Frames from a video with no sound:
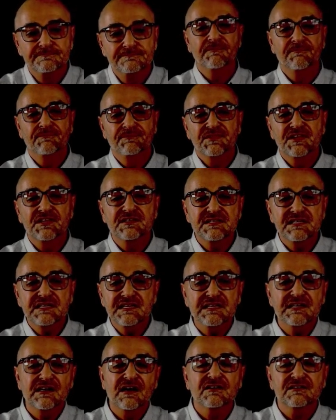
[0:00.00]
The
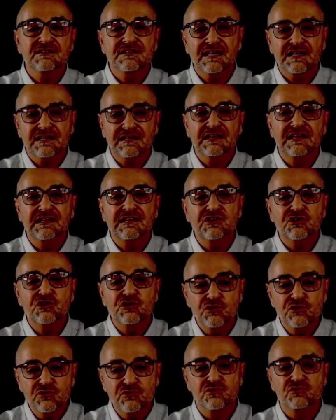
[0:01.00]
TDR technique
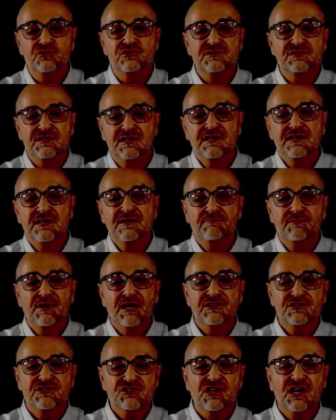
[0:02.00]
used by the
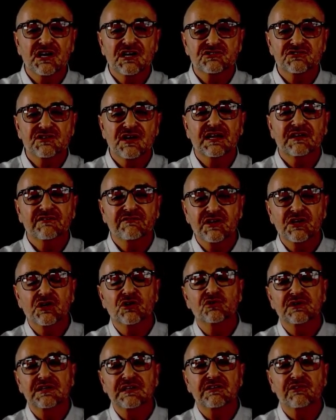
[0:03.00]
ShotTrack
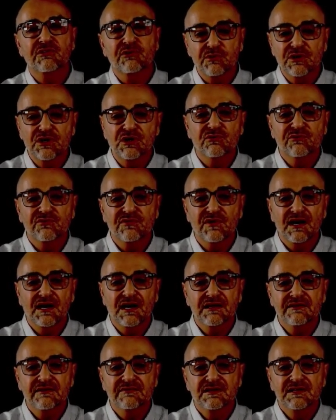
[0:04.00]
VOD
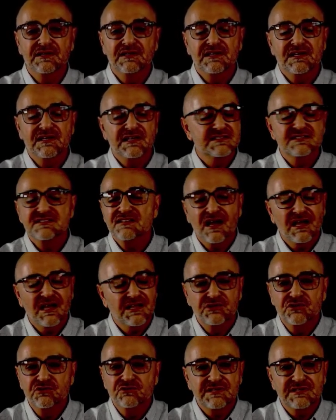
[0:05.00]
305 is not
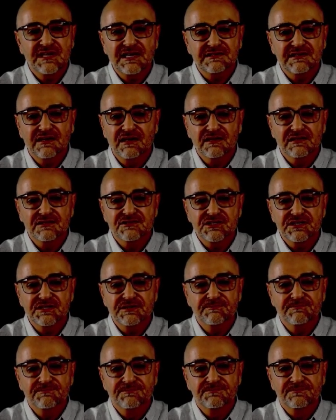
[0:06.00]
new technology.
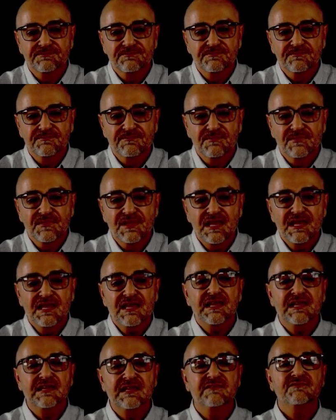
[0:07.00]

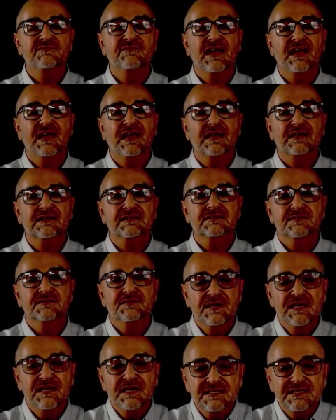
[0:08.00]
In fact,
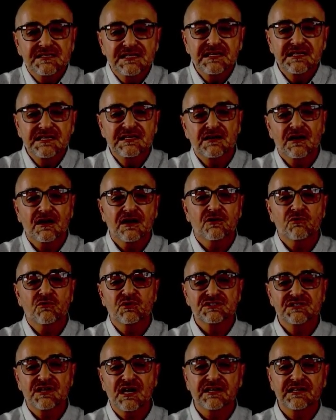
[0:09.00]
TDR was
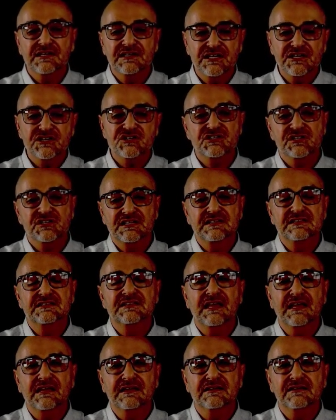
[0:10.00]
not initially
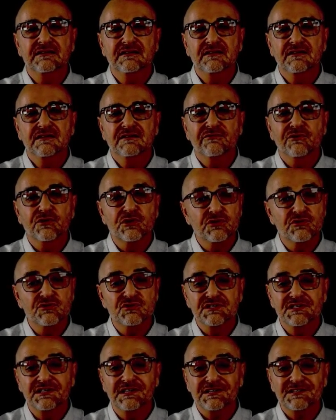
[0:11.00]
intended for use
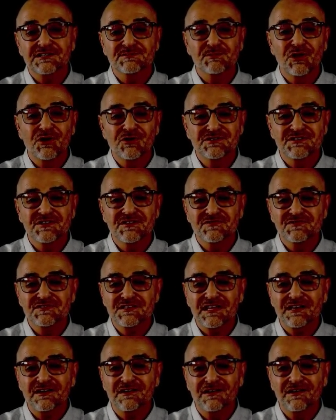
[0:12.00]
in explosives at
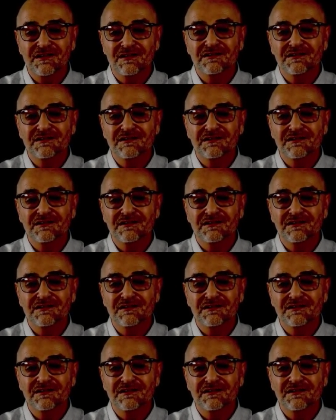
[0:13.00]
all.